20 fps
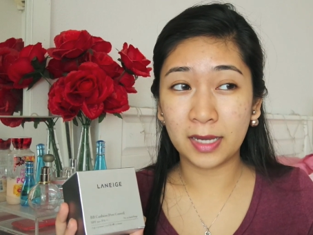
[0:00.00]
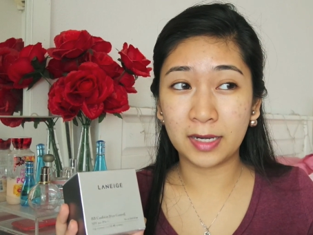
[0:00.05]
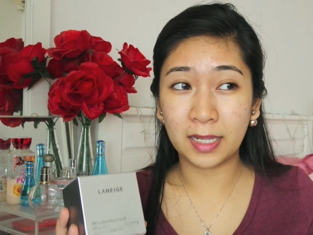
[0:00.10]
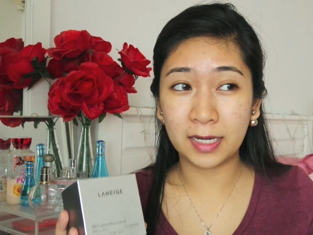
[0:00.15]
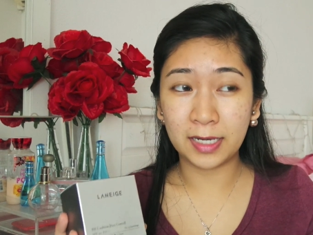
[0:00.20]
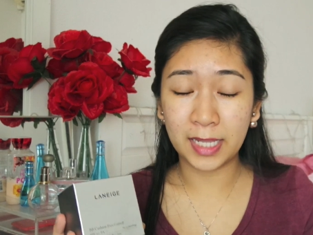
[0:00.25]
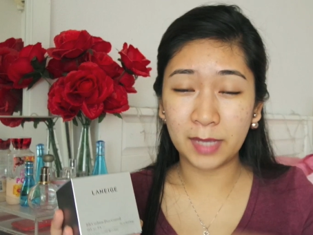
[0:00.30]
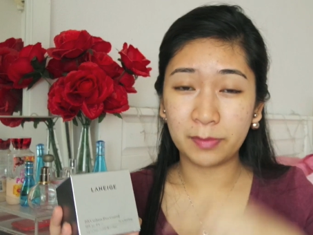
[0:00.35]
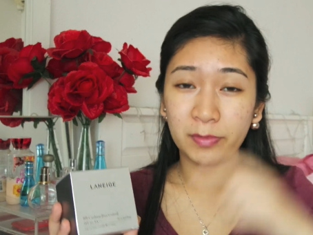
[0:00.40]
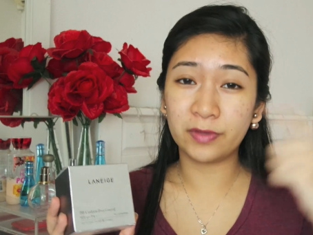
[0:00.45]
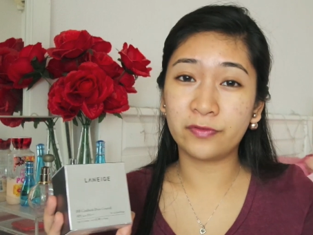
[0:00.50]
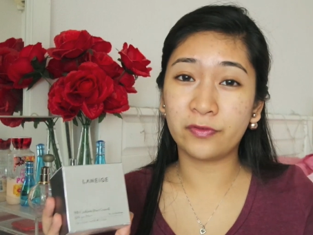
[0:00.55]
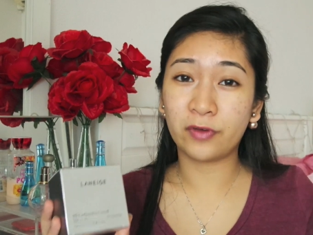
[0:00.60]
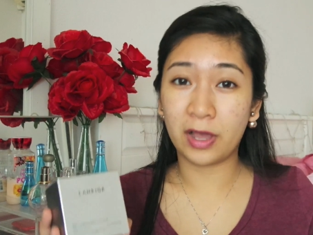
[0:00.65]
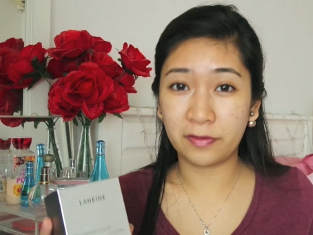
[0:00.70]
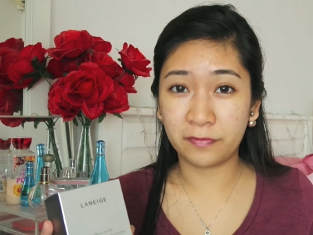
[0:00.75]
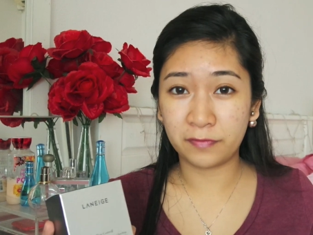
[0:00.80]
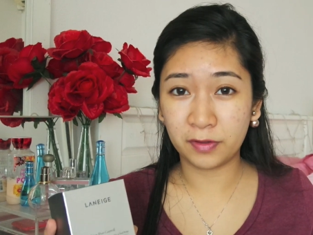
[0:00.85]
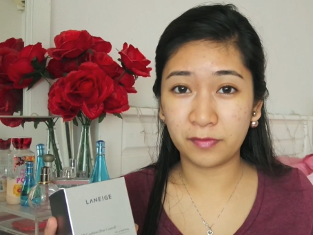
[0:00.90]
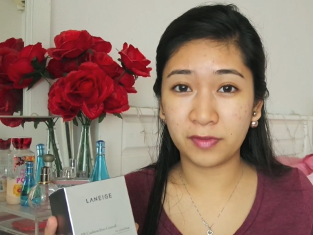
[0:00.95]
the day before
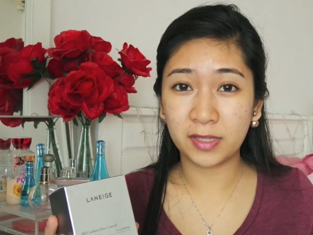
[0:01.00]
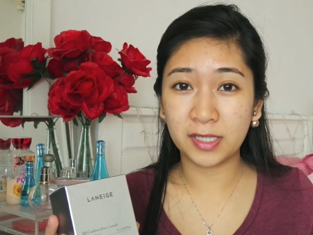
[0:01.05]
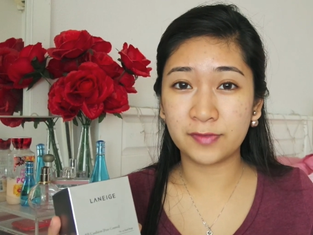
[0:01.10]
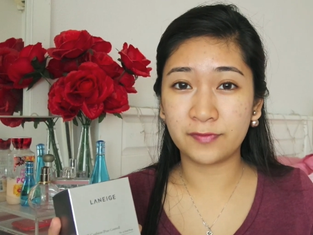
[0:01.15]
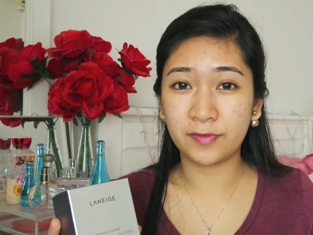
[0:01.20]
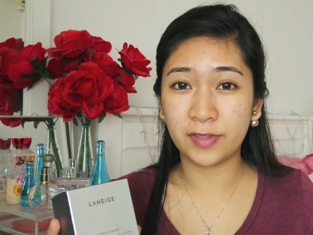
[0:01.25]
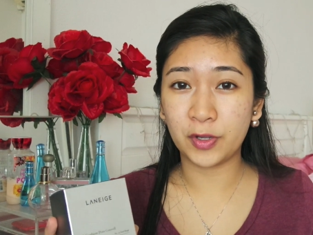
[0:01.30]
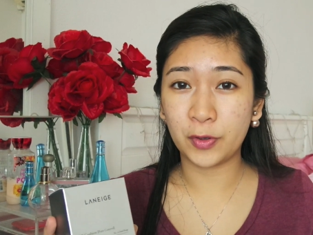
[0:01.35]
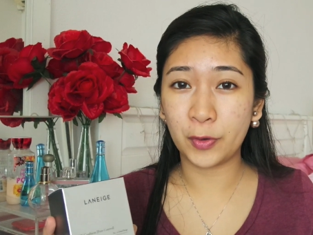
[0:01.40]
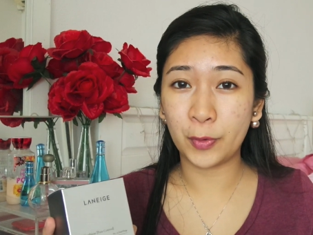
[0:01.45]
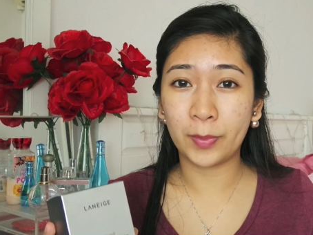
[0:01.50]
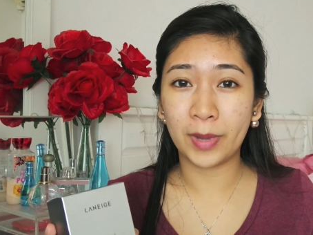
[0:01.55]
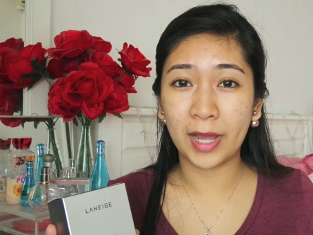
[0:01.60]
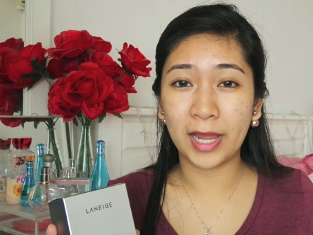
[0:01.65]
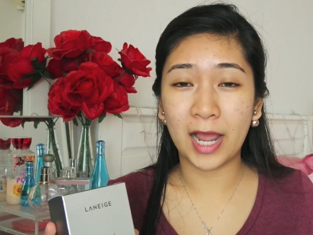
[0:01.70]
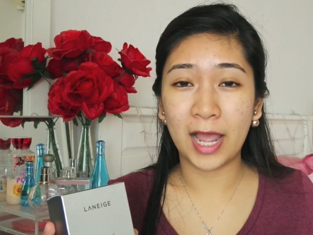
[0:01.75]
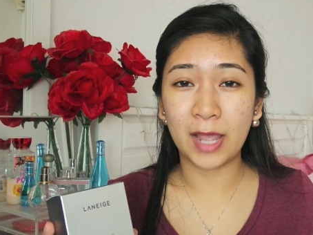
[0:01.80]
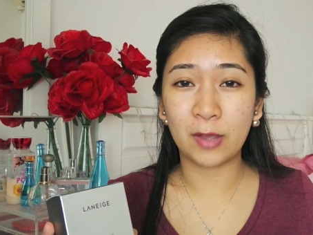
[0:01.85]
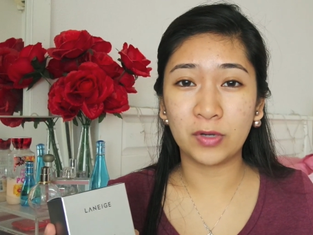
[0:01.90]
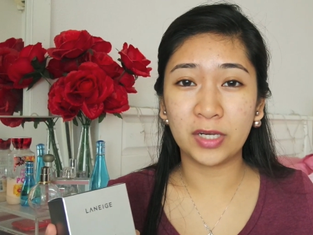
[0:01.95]
I filmed this video, but
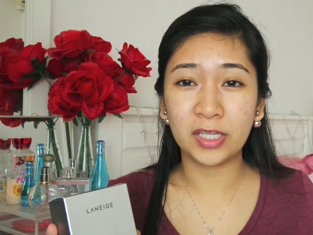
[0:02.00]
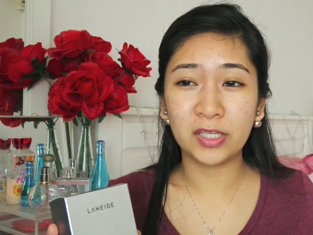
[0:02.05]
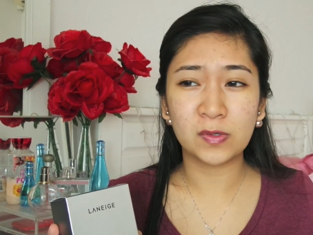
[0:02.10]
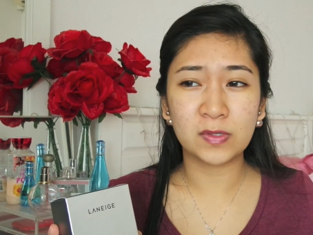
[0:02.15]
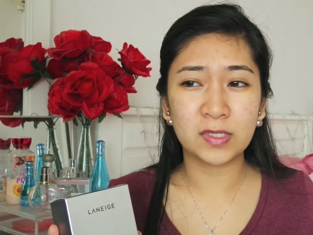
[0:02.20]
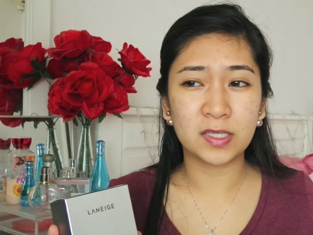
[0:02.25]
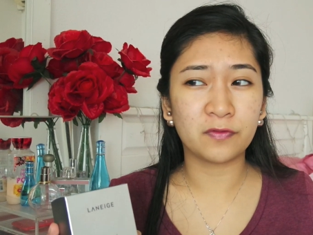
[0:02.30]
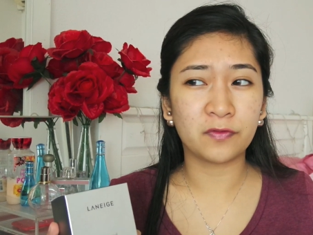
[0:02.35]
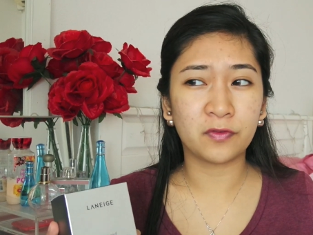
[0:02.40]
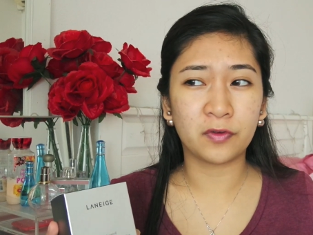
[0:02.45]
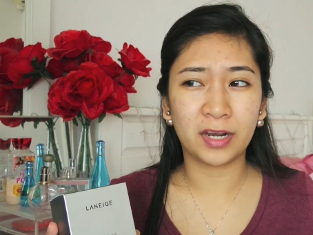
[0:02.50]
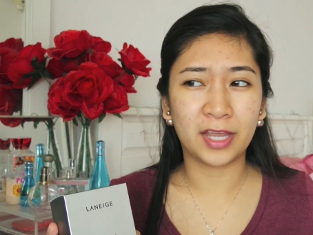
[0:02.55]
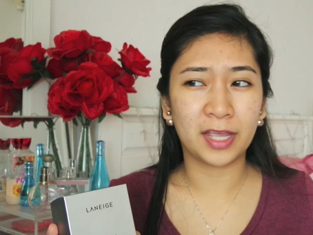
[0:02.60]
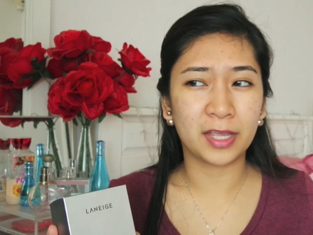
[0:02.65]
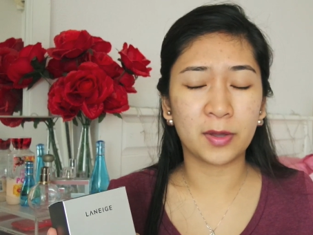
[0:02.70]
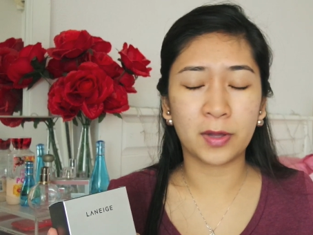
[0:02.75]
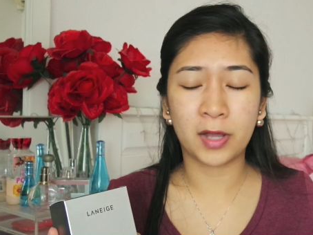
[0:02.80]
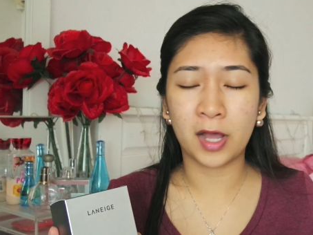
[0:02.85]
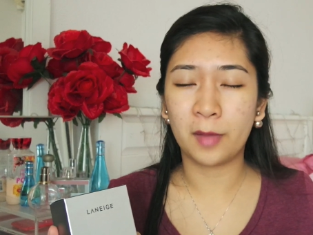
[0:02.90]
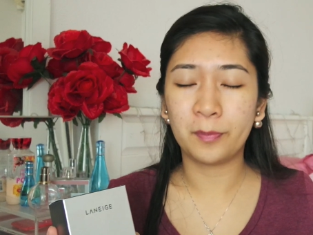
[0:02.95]
I only used it for
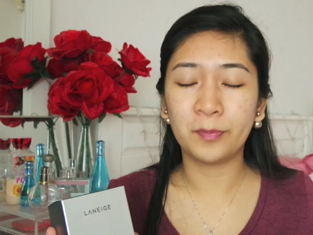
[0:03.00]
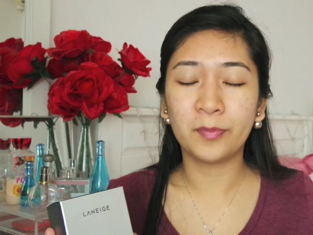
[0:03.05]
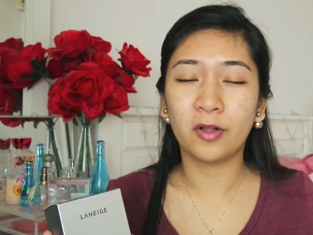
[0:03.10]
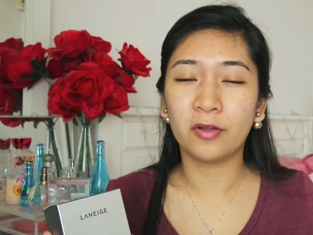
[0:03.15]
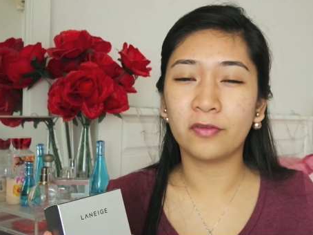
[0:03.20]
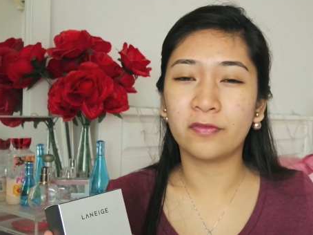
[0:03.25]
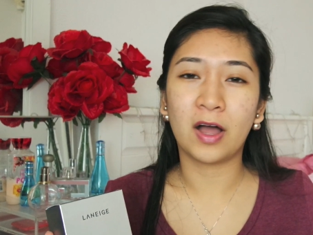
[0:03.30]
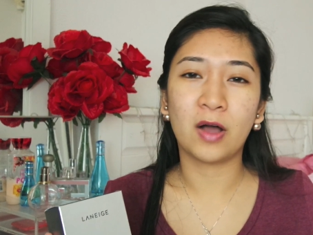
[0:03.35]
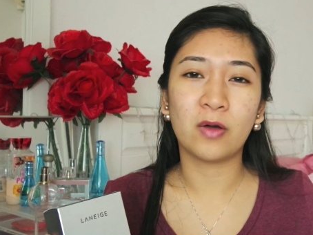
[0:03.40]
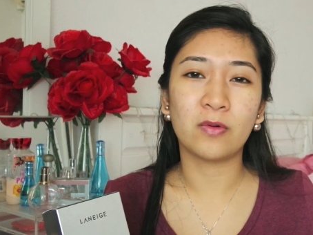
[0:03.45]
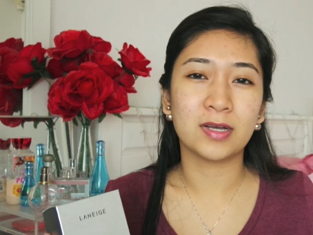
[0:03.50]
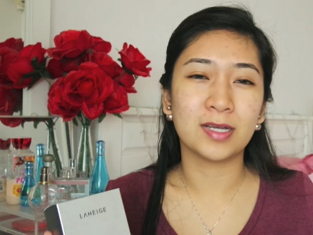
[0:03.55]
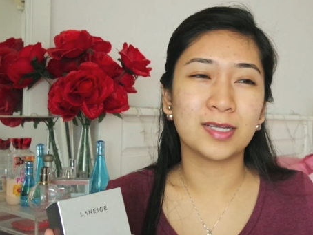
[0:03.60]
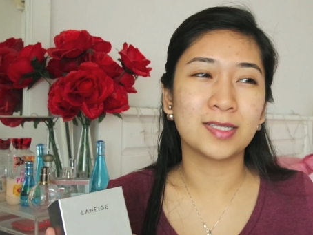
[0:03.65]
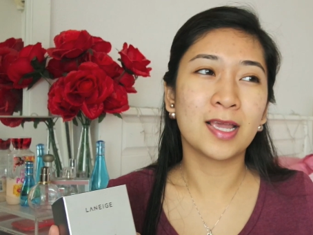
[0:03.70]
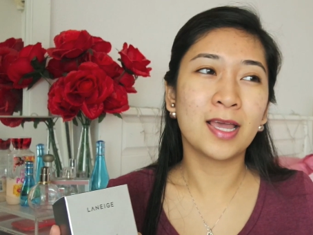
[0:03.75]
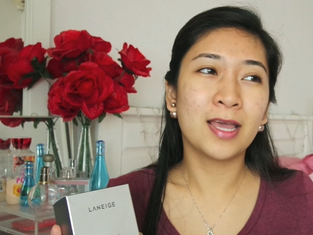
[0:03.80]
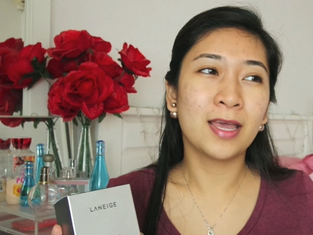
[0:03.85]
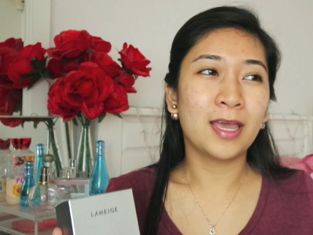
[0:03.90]
like a couple of hours